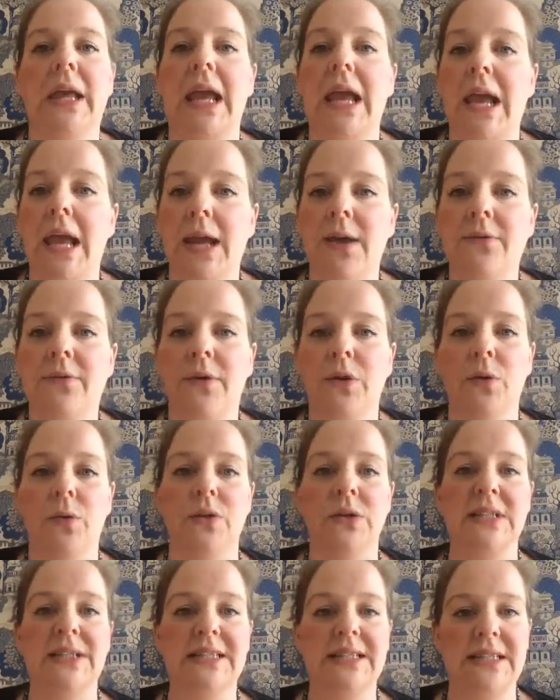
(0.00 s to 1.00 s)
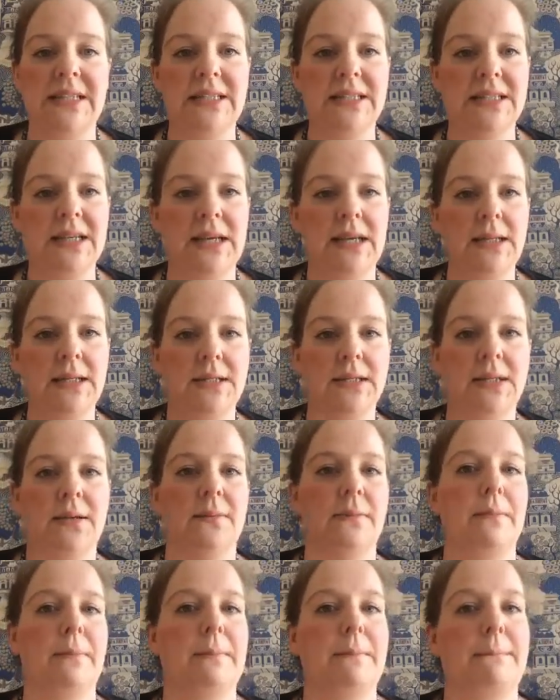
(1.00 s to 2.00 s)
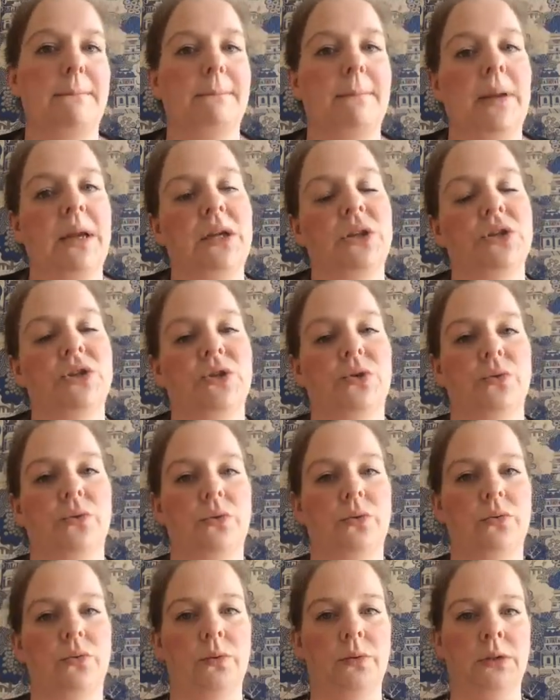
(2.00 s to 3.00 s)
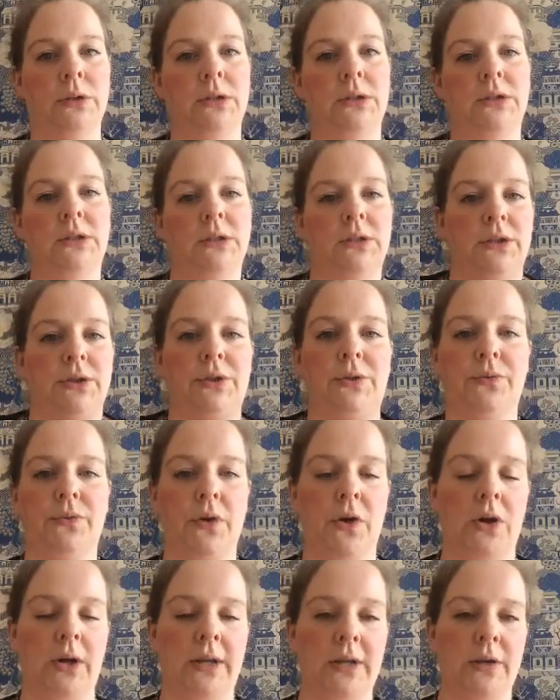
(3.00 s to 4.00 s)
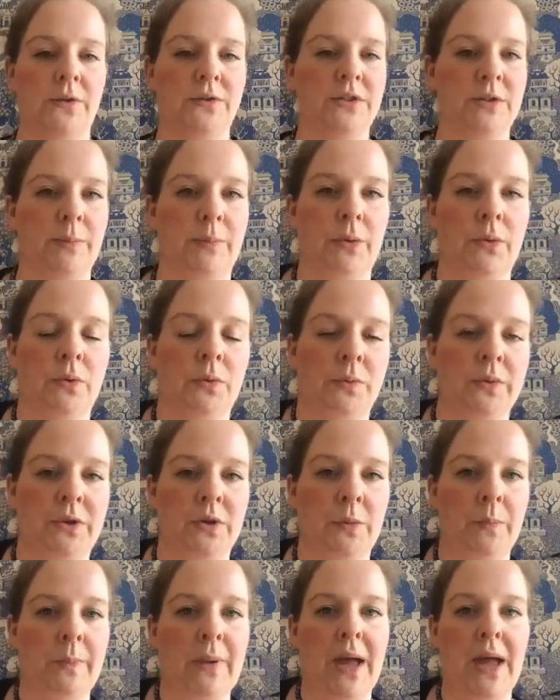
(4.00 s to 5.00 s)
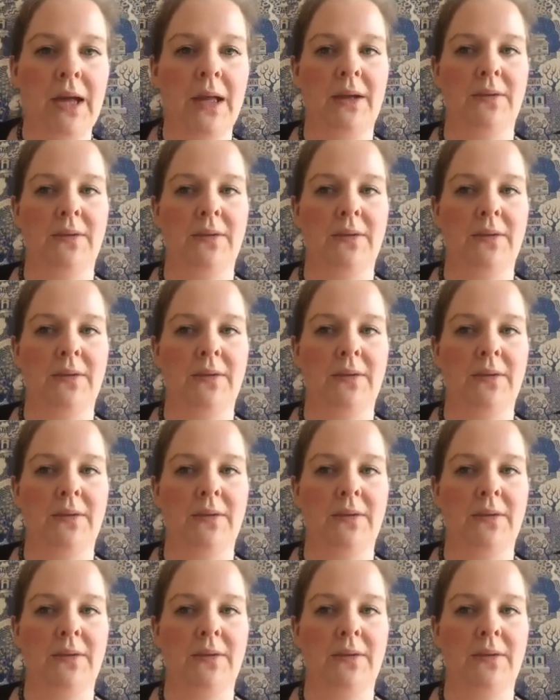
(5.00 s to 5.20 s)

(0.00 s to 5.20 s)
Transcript: If you're seated, make sure you've got enough support with your back.